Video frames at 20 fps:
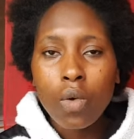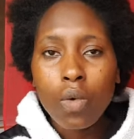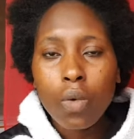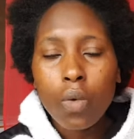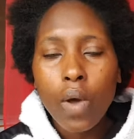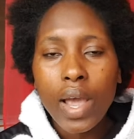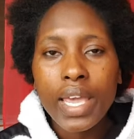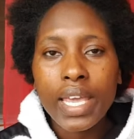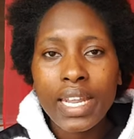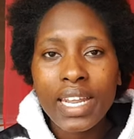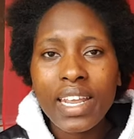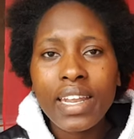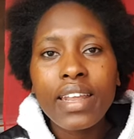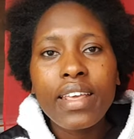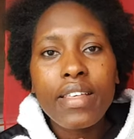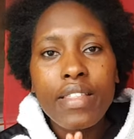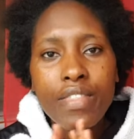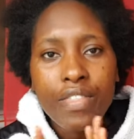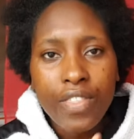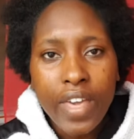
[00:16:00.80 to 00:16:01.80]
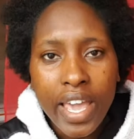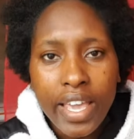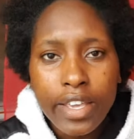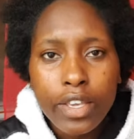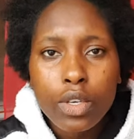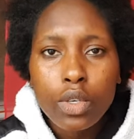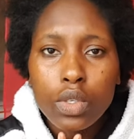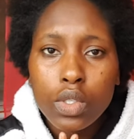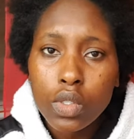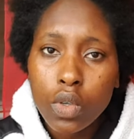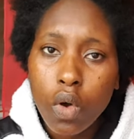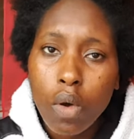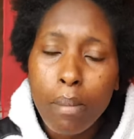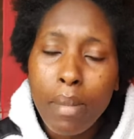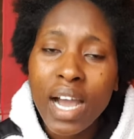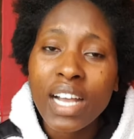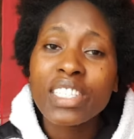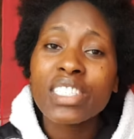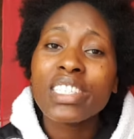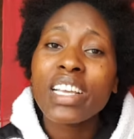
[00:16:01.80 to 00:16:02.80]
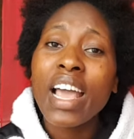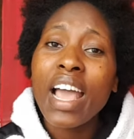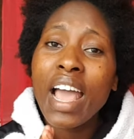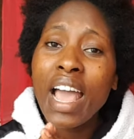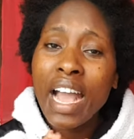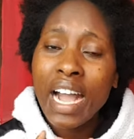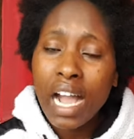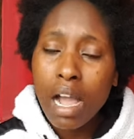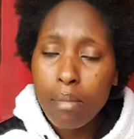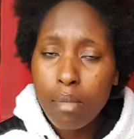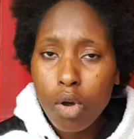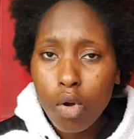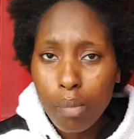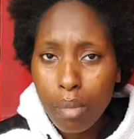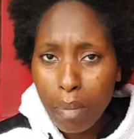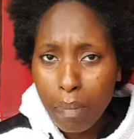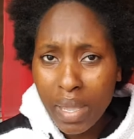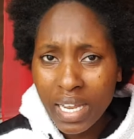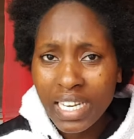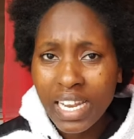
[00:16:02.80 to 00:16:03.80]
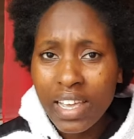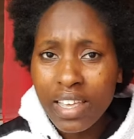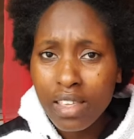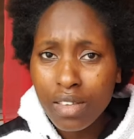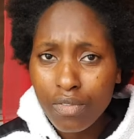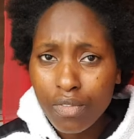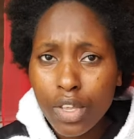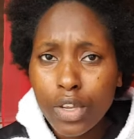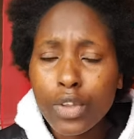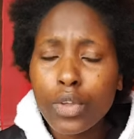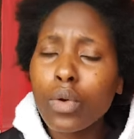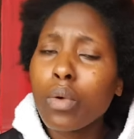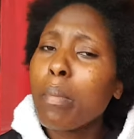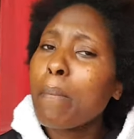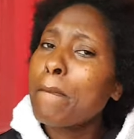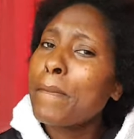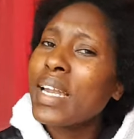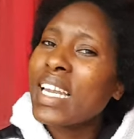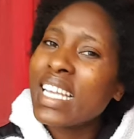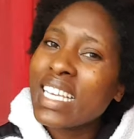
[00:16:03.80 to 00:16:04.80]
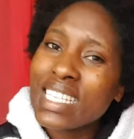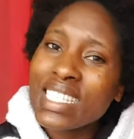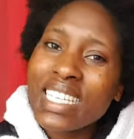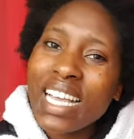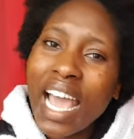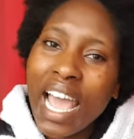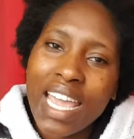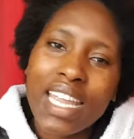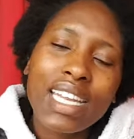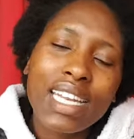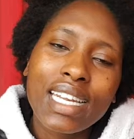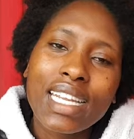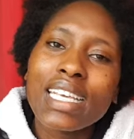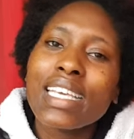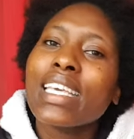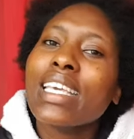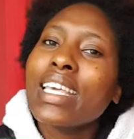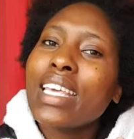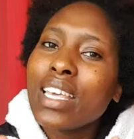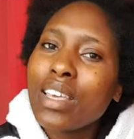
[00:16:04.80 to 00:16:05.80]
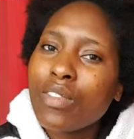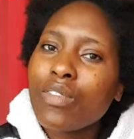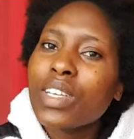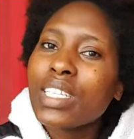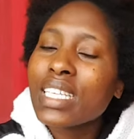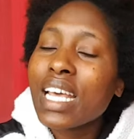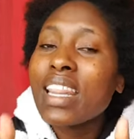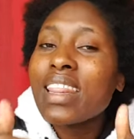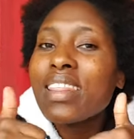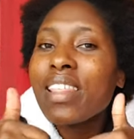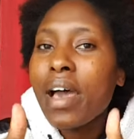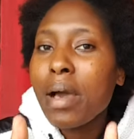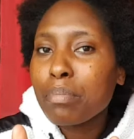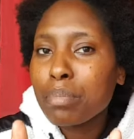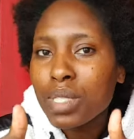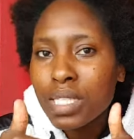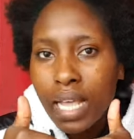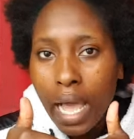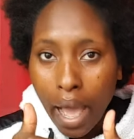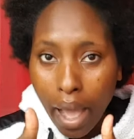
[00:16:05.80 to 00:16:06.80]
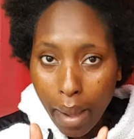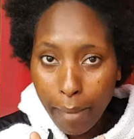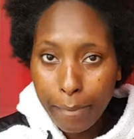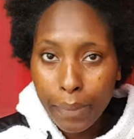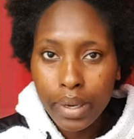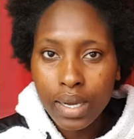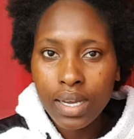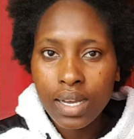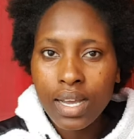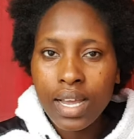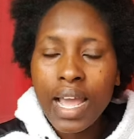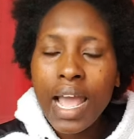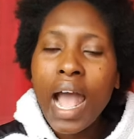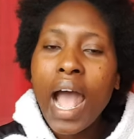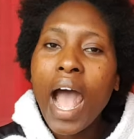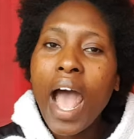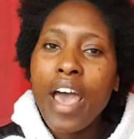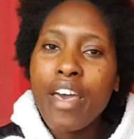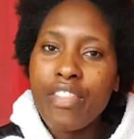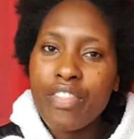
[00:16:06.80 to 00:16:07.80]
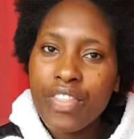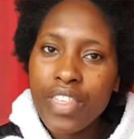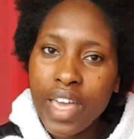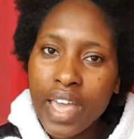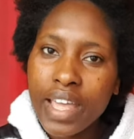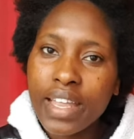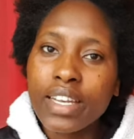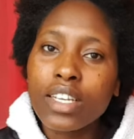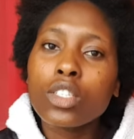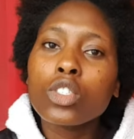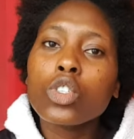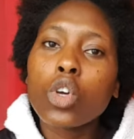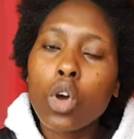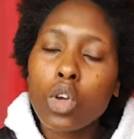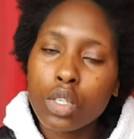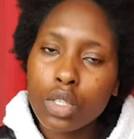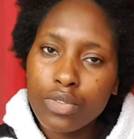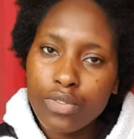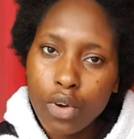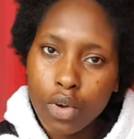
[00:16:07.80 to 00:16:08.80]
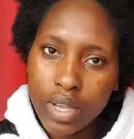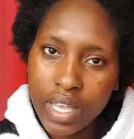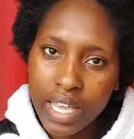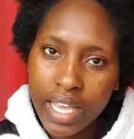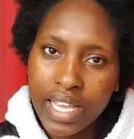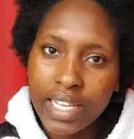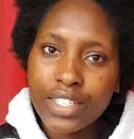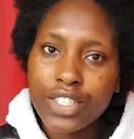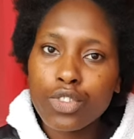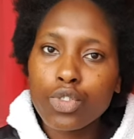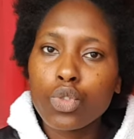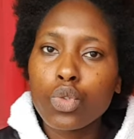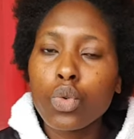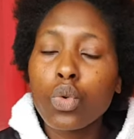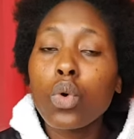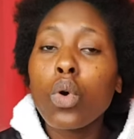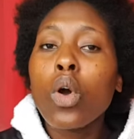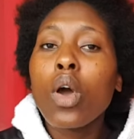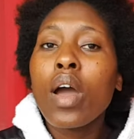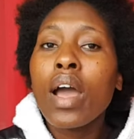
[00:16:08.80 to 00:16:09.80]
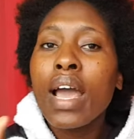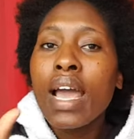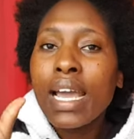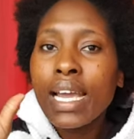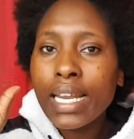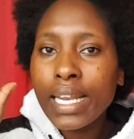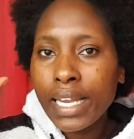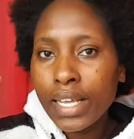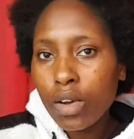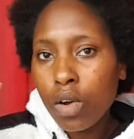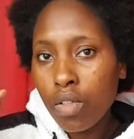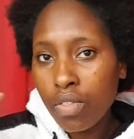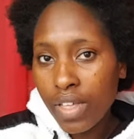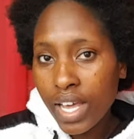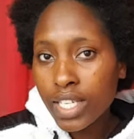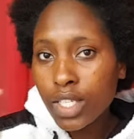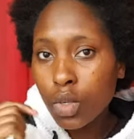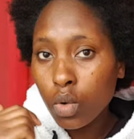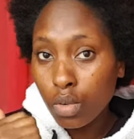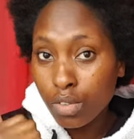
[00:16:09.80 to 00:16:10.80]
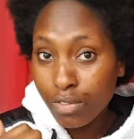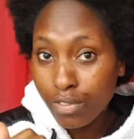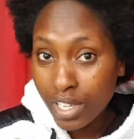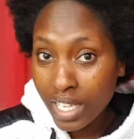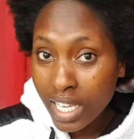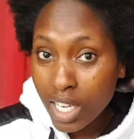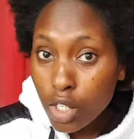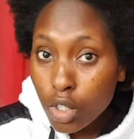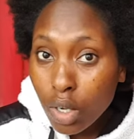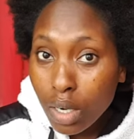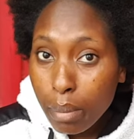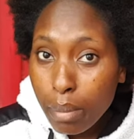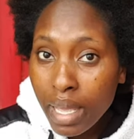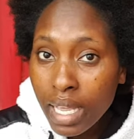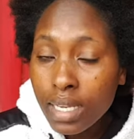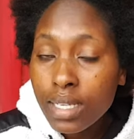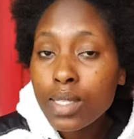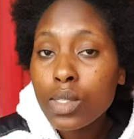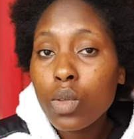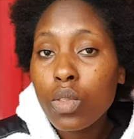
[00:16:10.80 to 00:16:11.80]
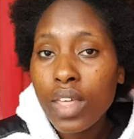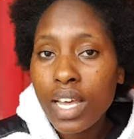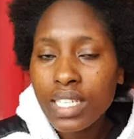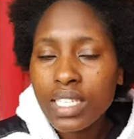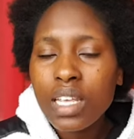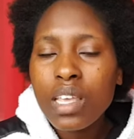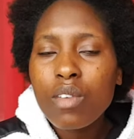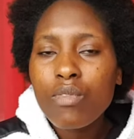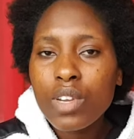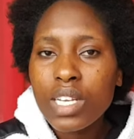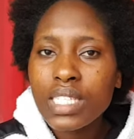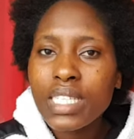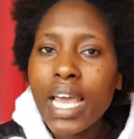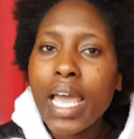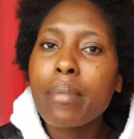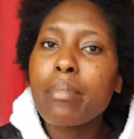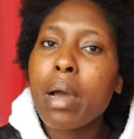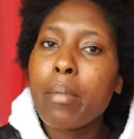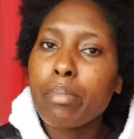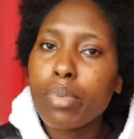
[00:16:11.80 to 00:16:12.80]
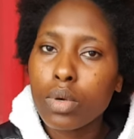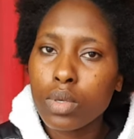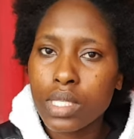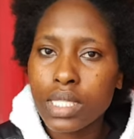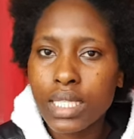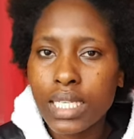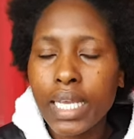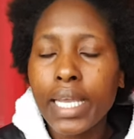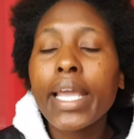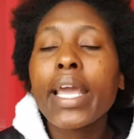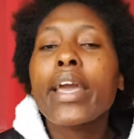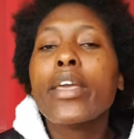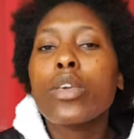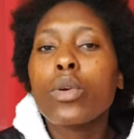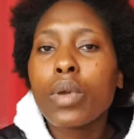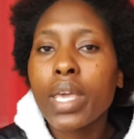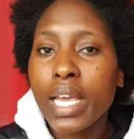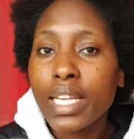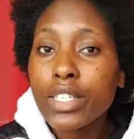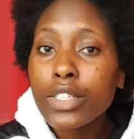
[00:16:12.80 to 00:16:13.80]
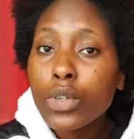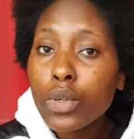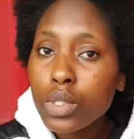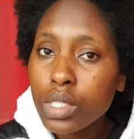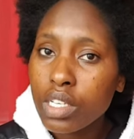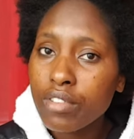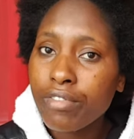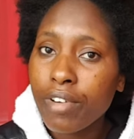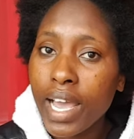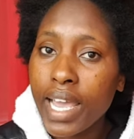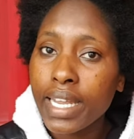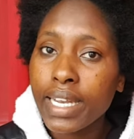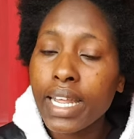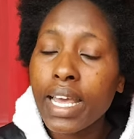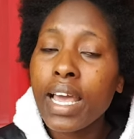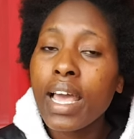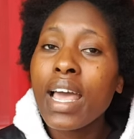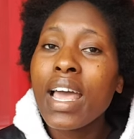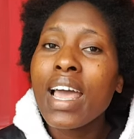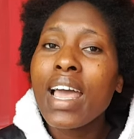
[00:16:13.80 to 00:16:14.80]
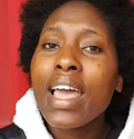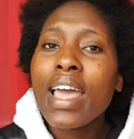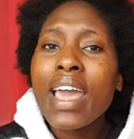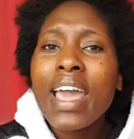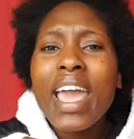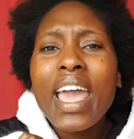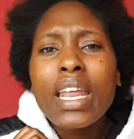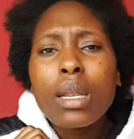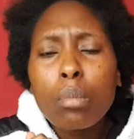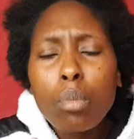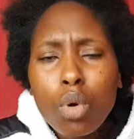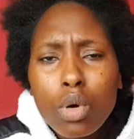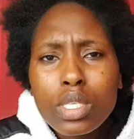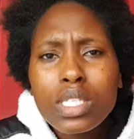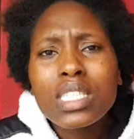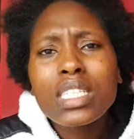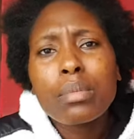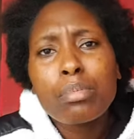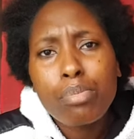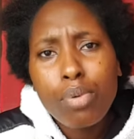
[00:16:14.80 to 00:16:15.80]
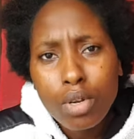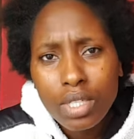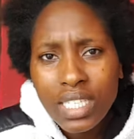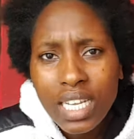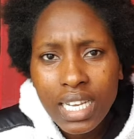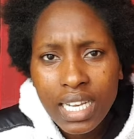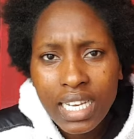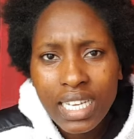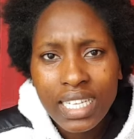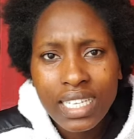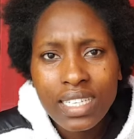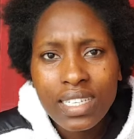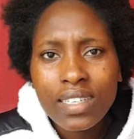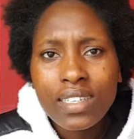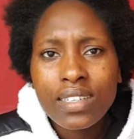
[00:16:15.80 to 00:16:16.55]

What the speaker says: Kwaherini, thank you so much. Kama umependa hii video, please kindly give it a thumbs up. And then don't forget to click on that notification bell so that every time I'm posting, you get notified. And most importantly,